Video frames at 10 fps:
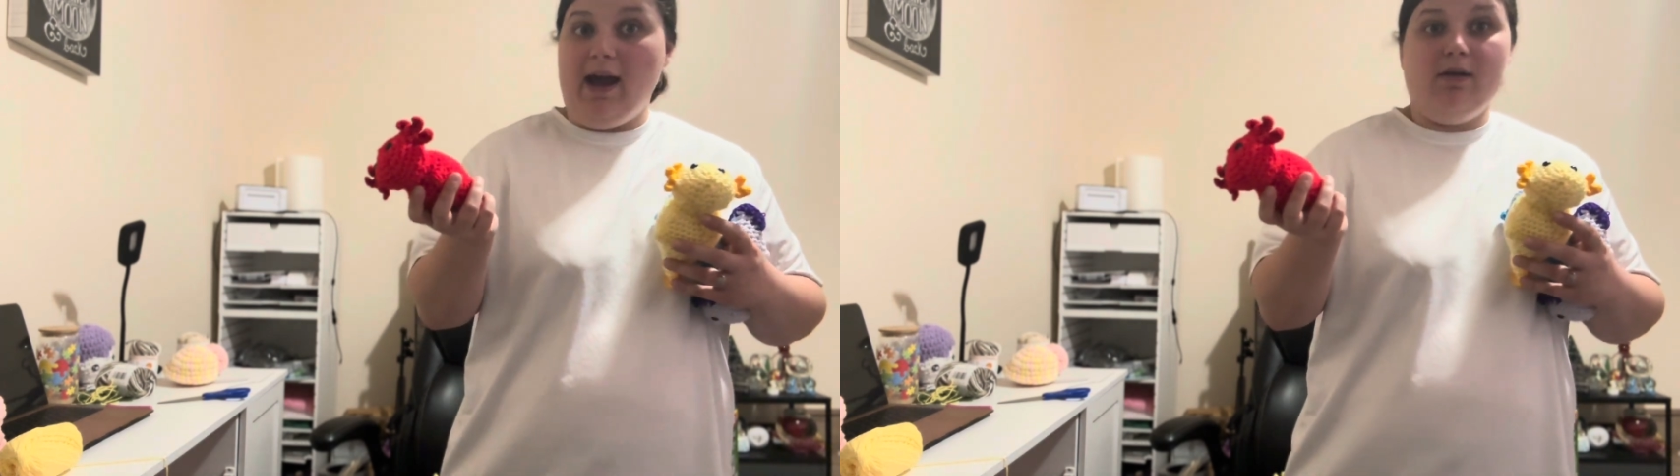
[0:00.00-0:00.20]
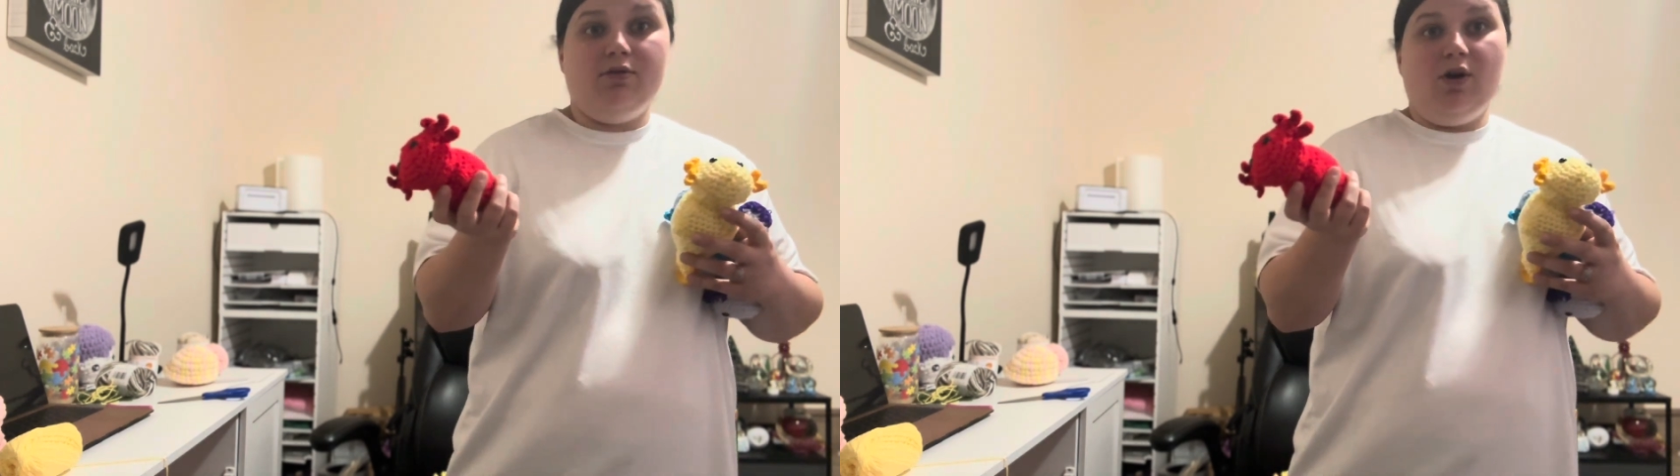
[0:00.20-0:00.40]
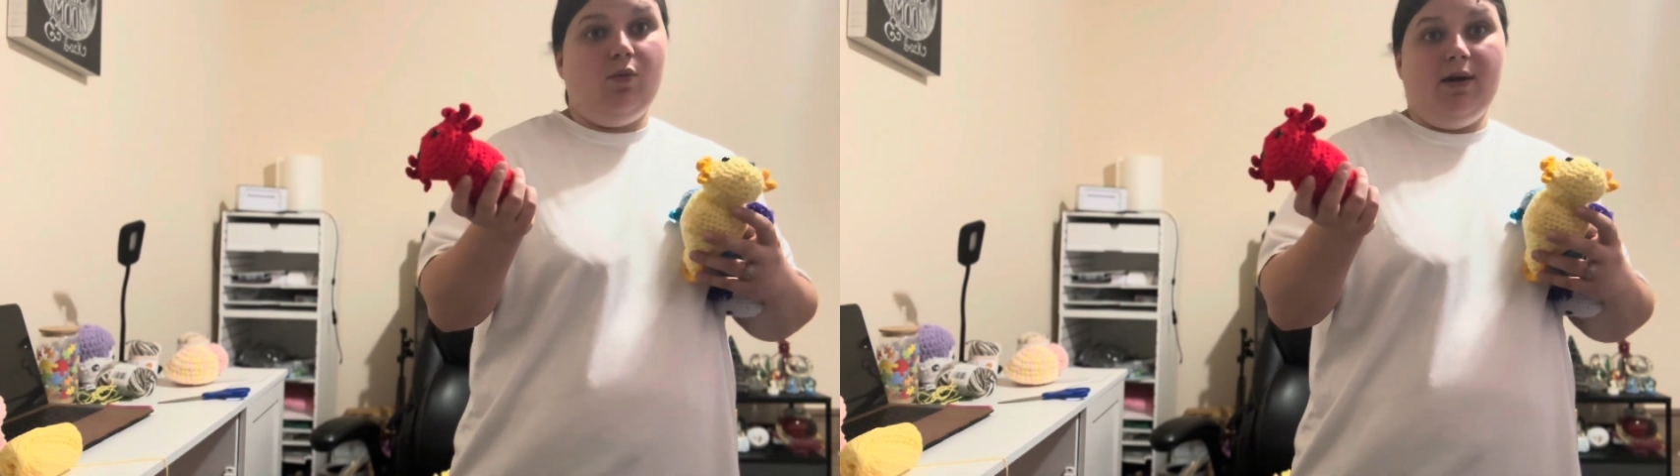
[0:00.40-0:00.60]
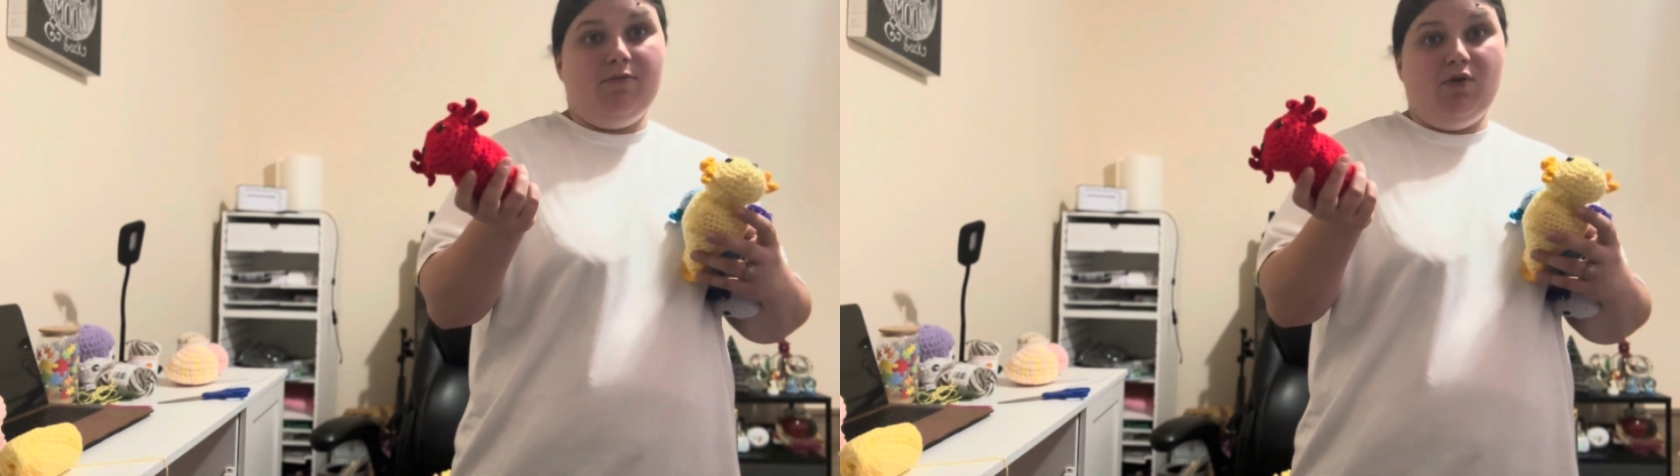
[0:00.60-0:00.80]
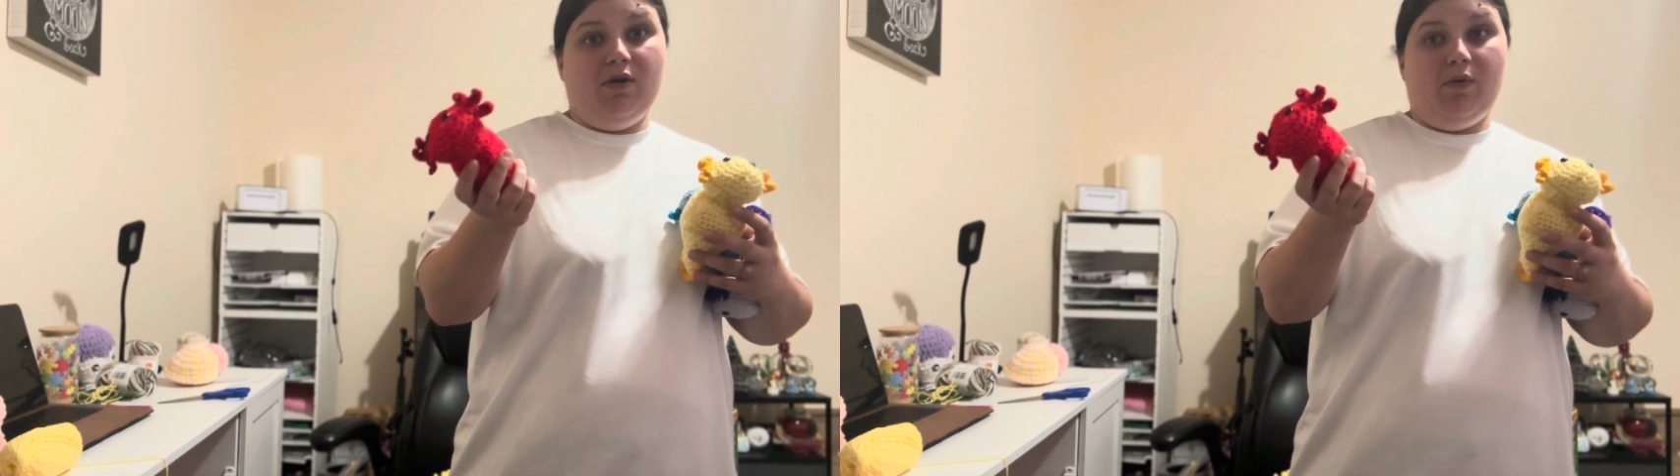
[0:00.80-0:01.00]
I don't know what I'm
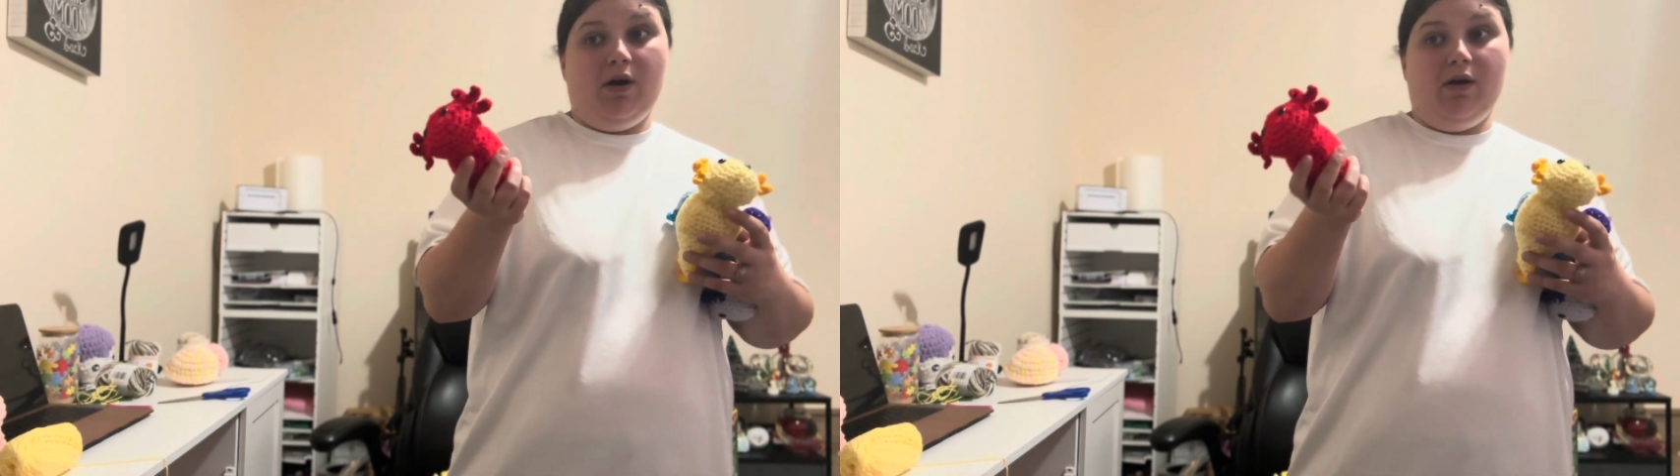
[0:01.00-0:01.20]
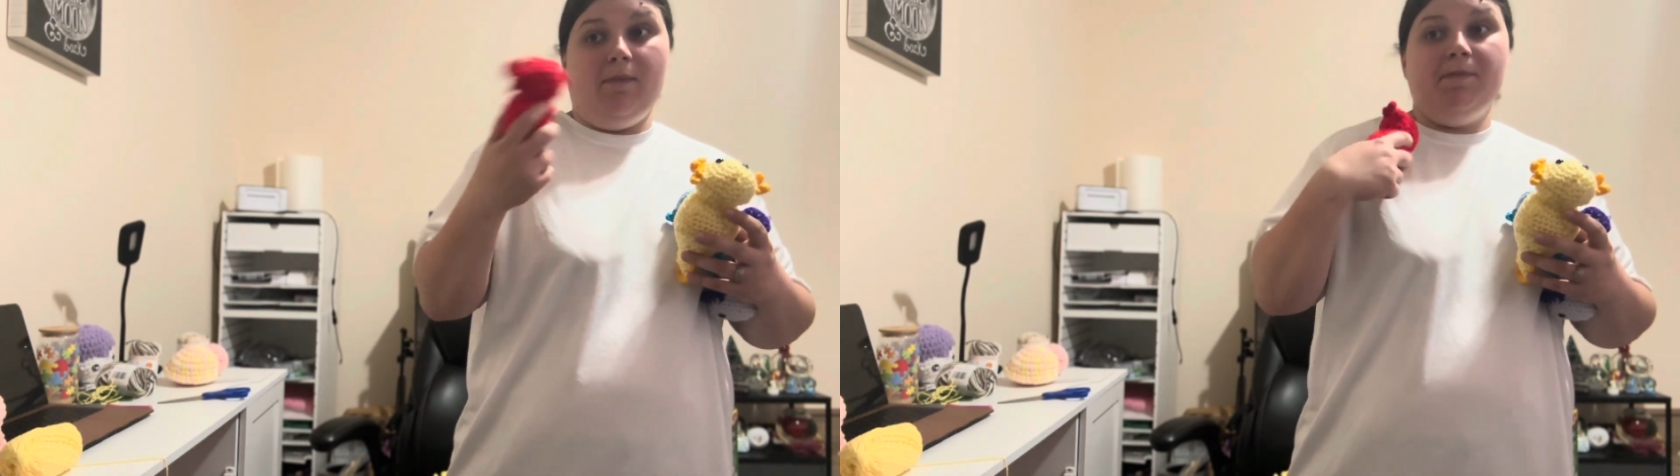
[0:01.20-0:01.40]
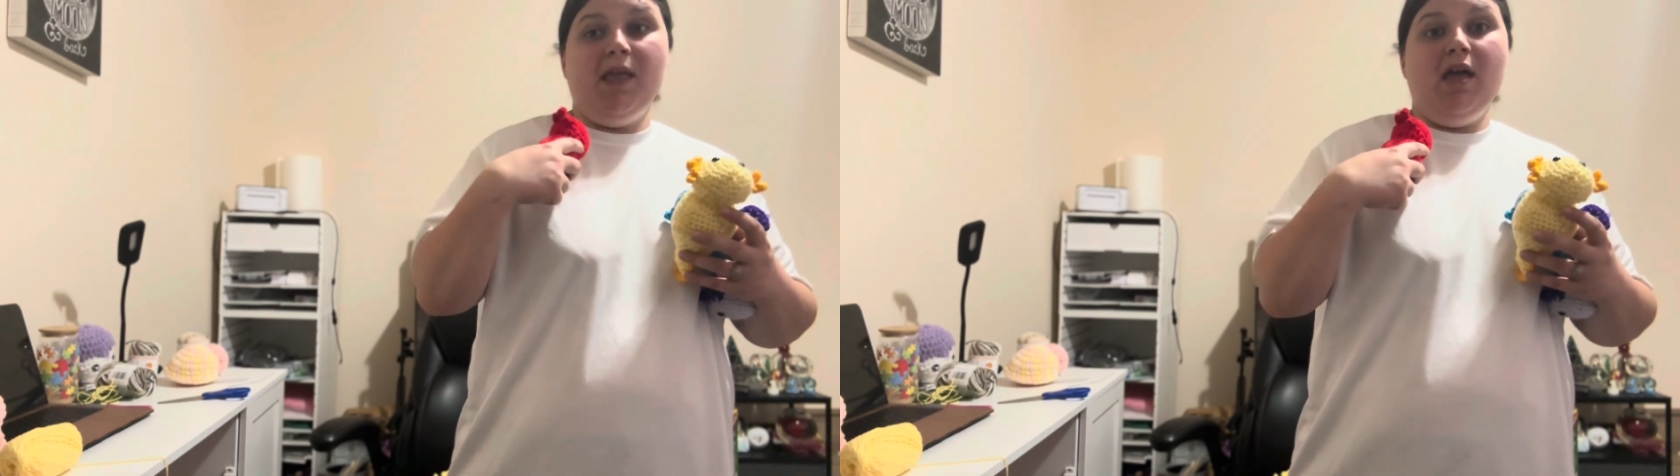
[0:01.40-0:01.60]
doing wrong,